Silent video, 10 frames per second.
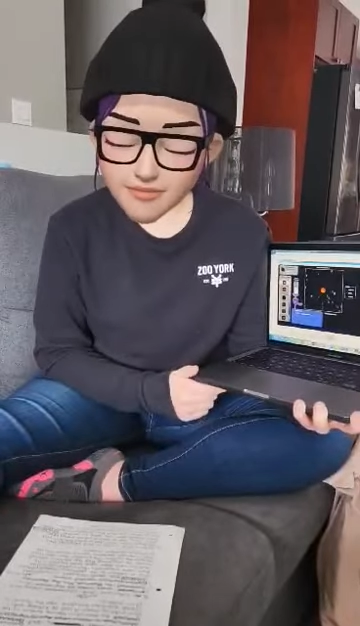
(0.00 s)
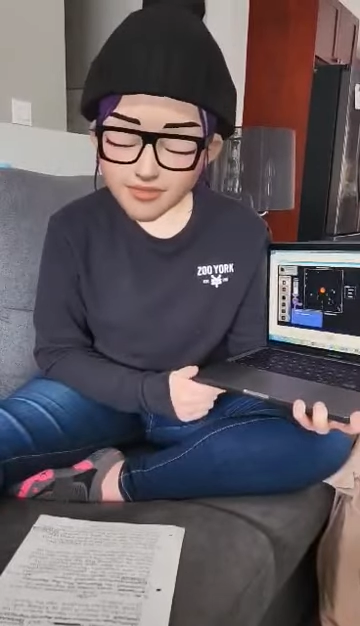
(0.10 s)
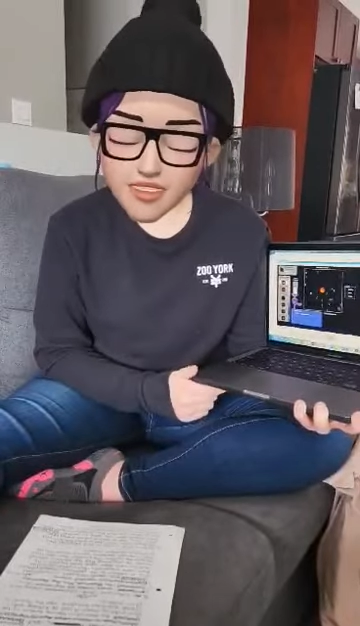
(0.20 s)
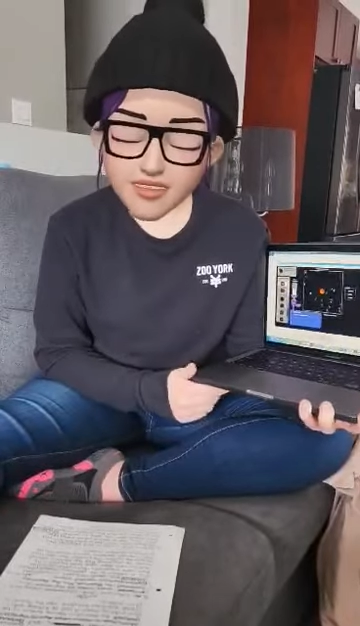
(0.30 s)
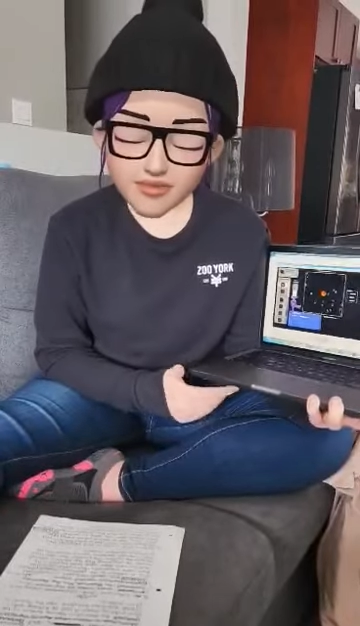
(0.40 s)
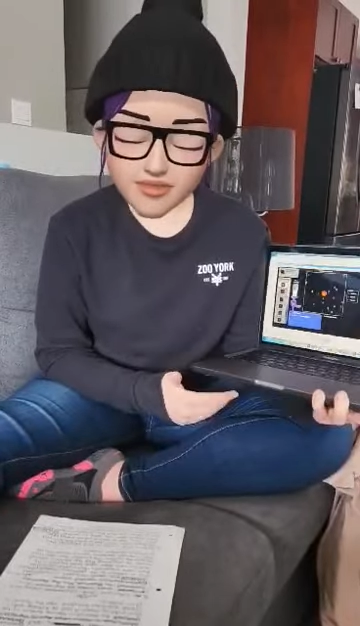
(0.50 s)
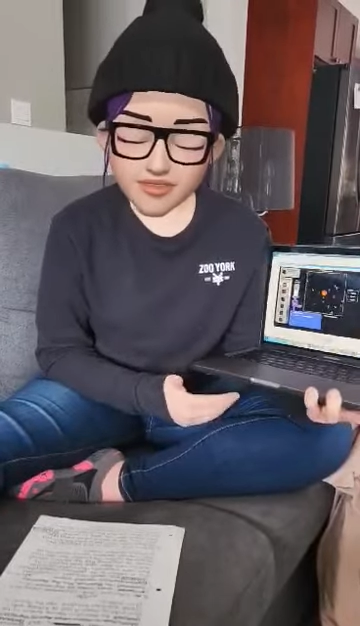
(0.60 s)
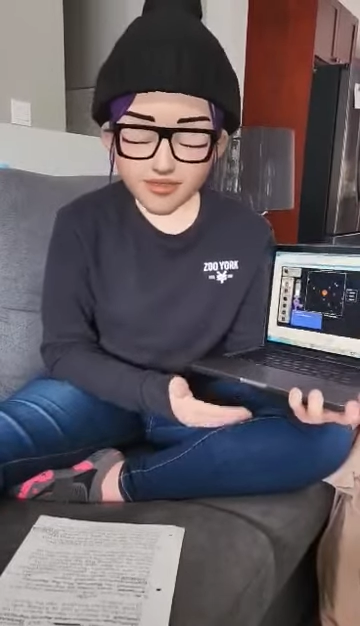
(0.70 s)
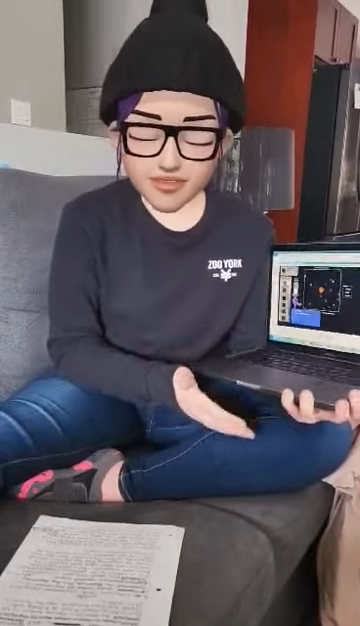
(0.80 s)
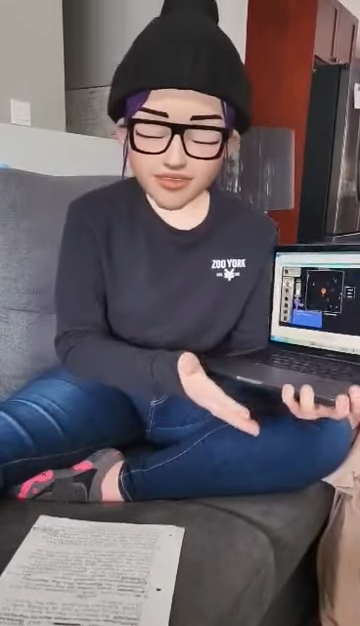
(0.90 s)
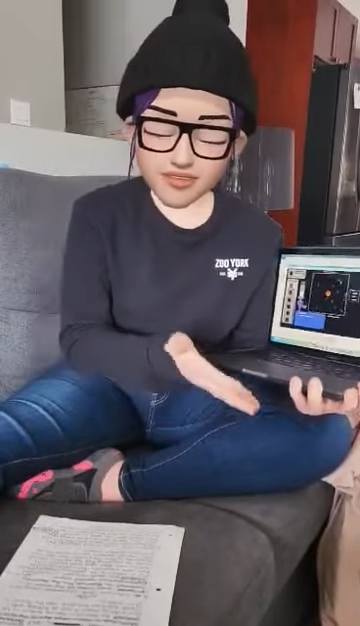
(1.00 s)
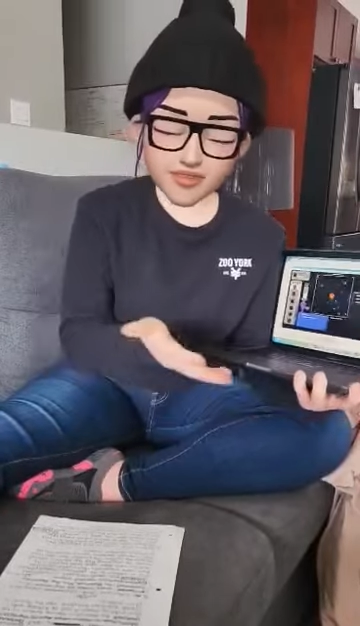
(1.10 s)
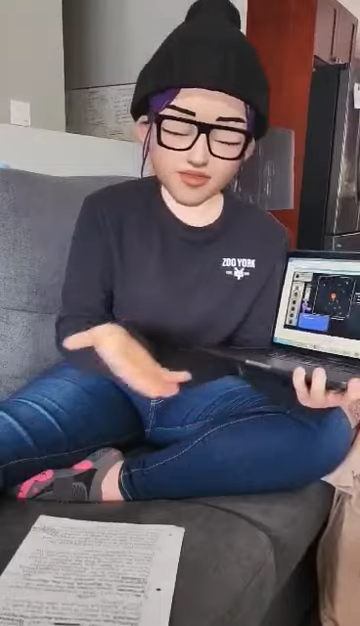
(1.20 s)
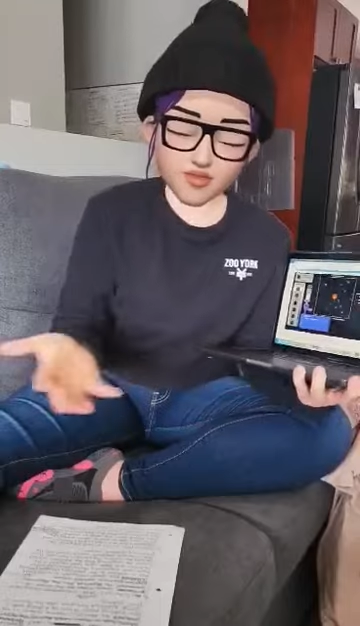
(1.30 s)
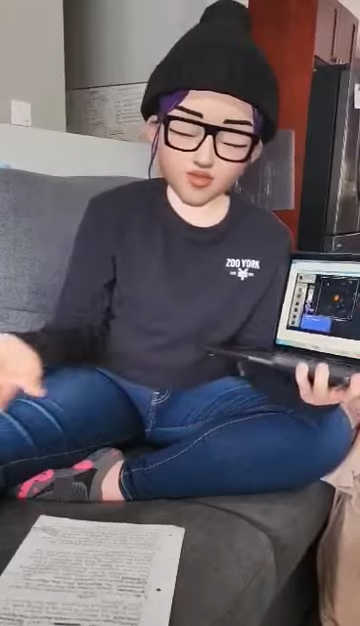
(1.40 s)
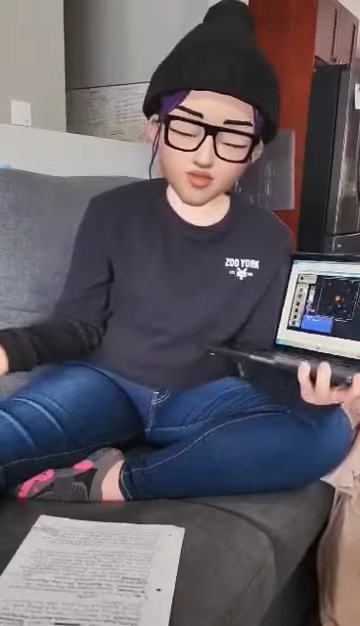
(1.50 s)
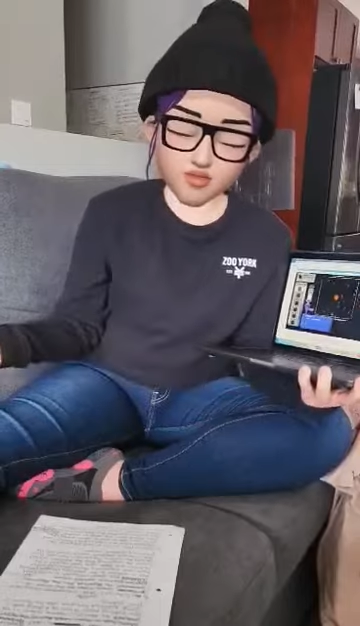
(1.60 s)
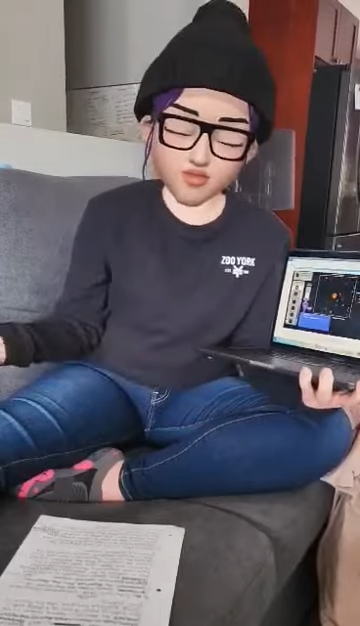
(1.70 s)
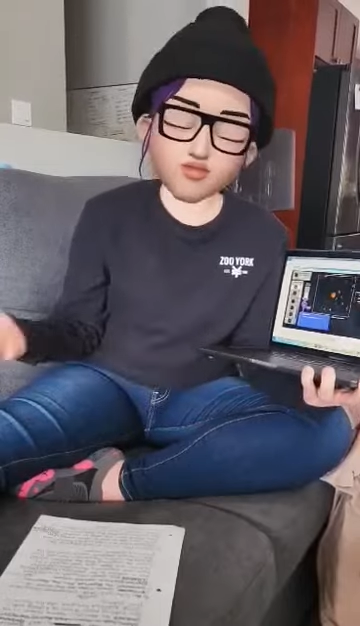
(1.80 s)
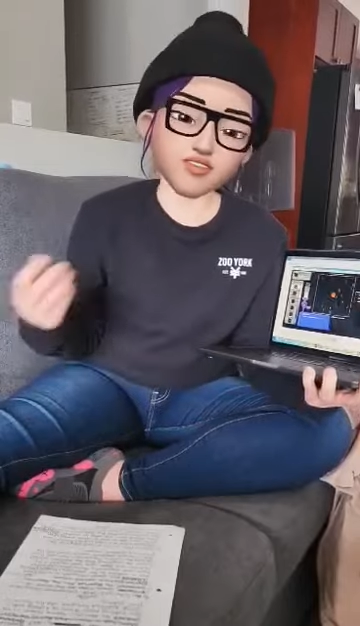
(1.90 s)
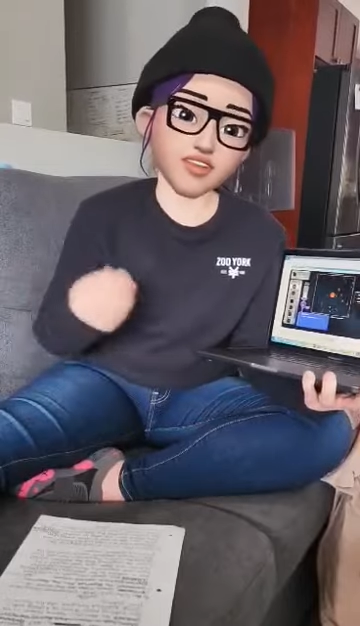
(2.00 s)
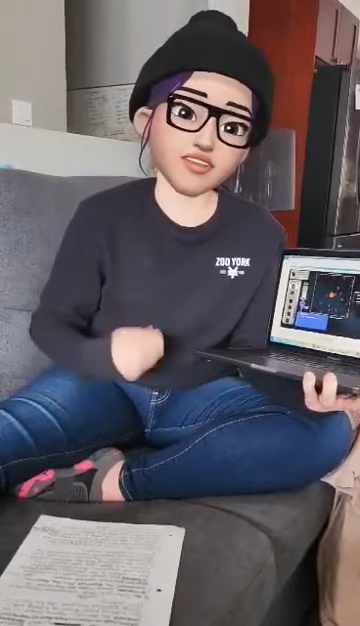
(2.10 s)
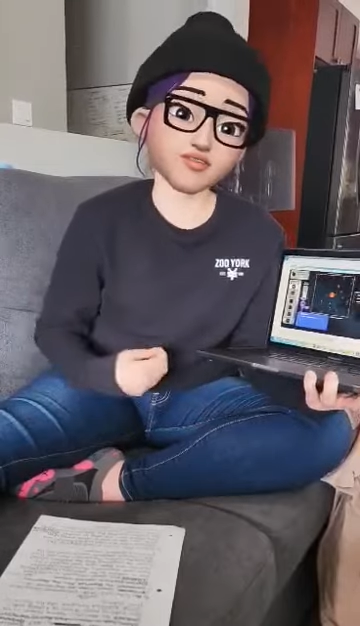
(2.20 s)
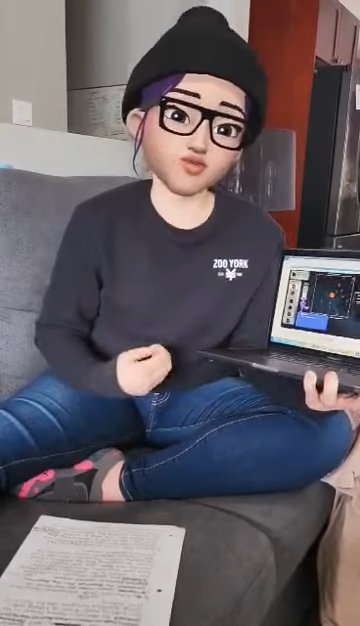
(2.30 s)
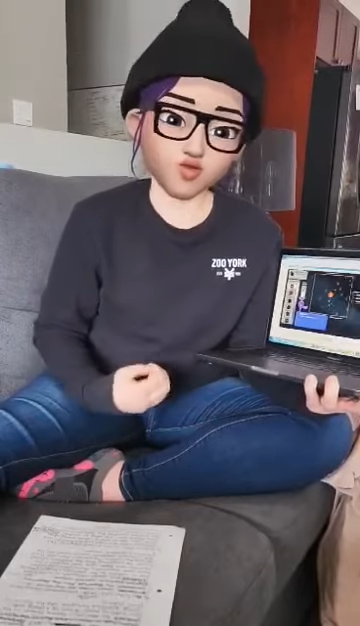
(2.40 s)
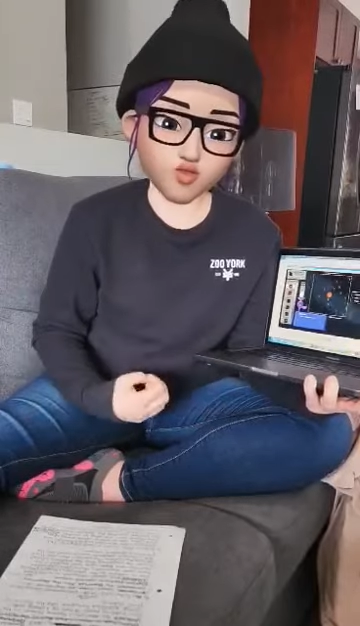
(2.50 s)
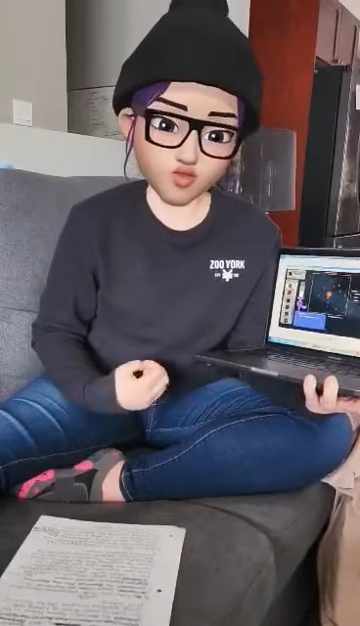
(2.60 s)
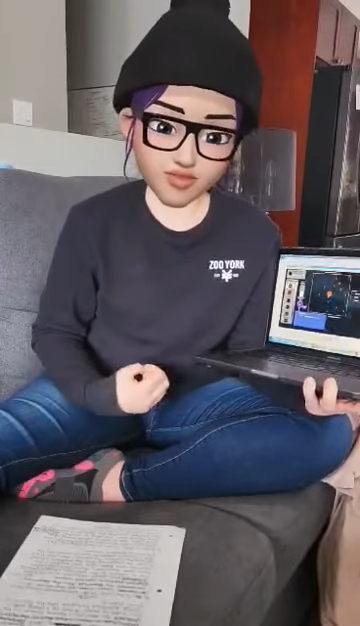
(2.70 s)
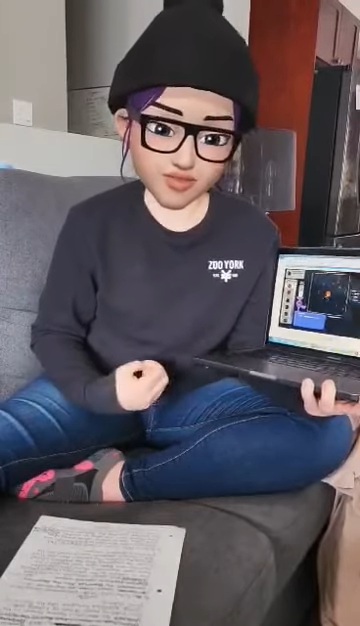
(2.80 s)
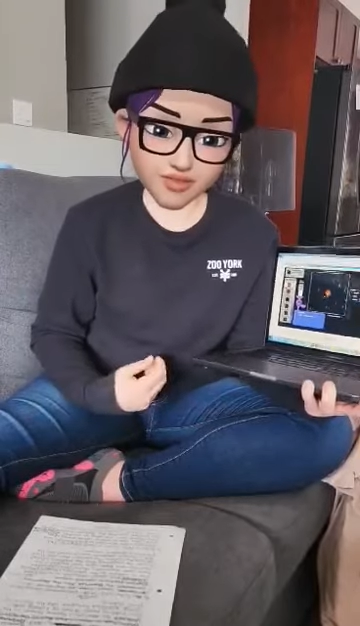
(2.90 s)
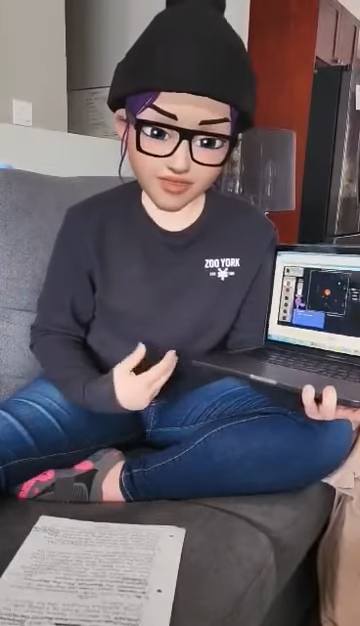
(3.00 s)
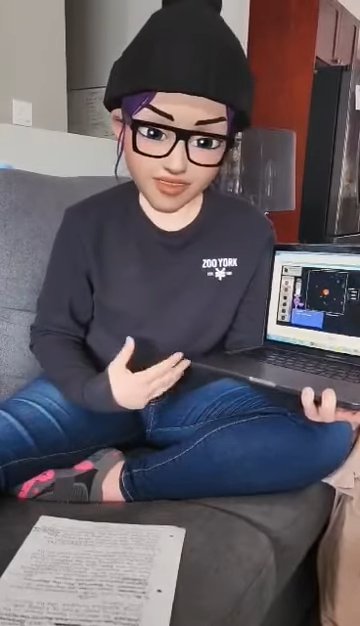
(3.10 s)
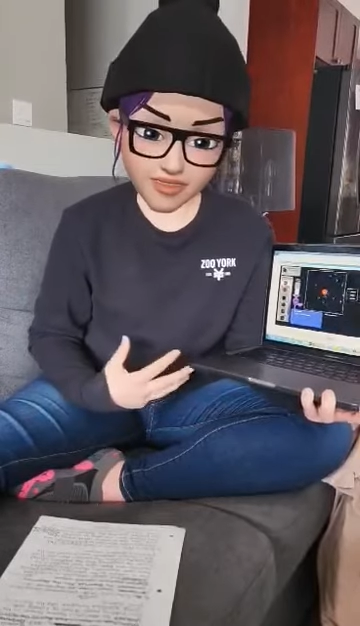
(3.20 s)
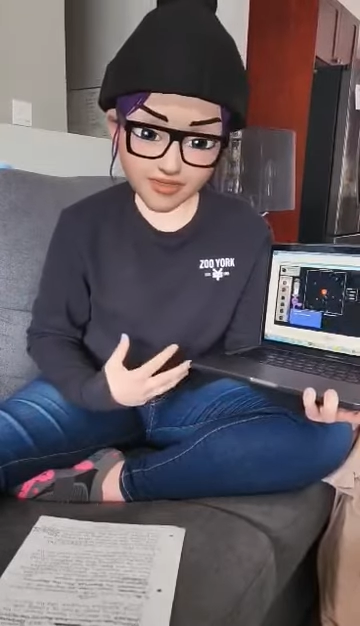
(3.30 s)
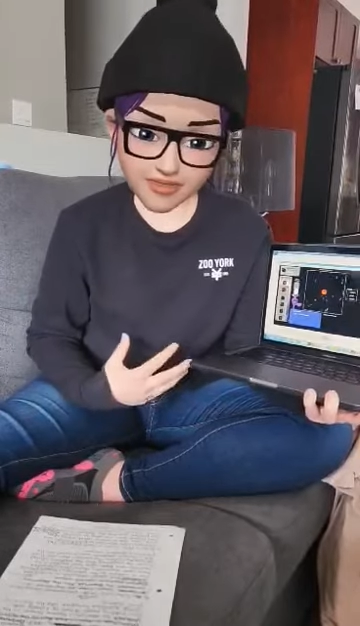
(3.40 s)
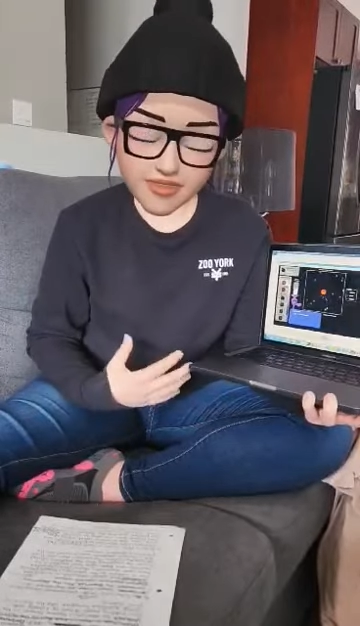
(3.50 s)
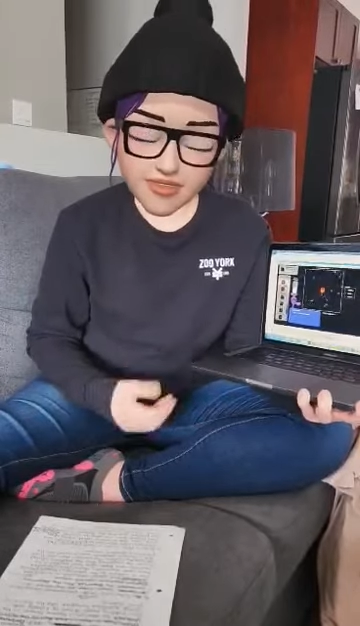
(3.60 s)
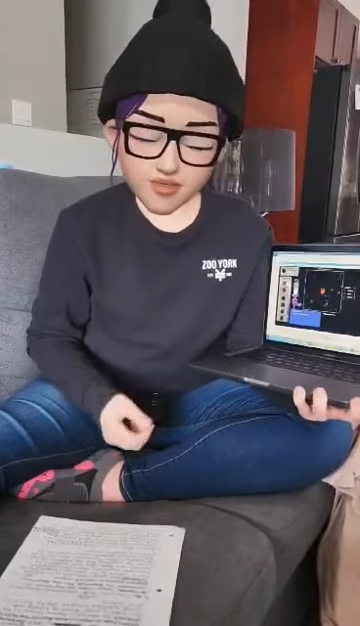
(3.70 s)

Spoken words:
I will explain to you what we now know about the atom,